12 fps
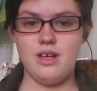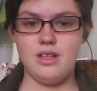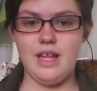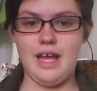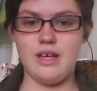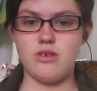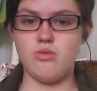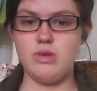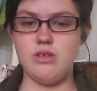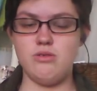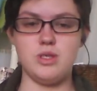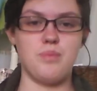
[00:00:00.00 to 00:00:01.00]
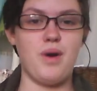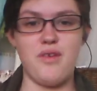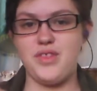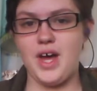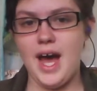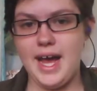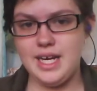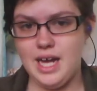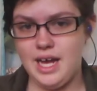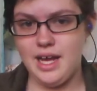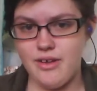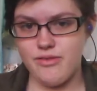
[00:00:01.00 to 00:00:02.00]
Like when you jump off the high
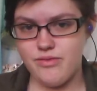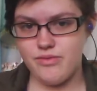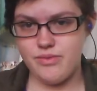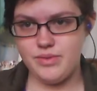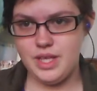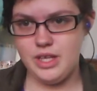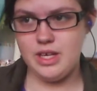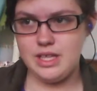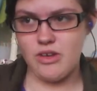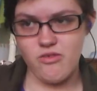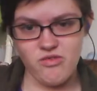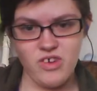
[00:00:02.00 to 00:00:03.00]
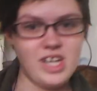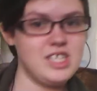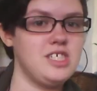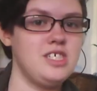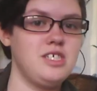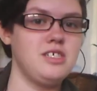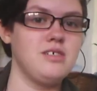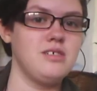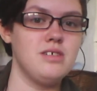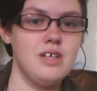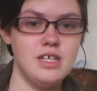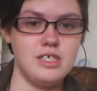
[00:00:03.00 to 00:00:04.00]
dive and you get that rush
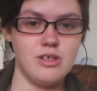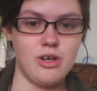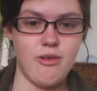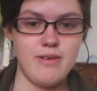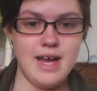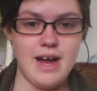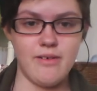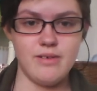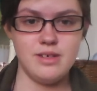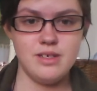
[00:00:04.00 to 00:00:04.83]
as you go down.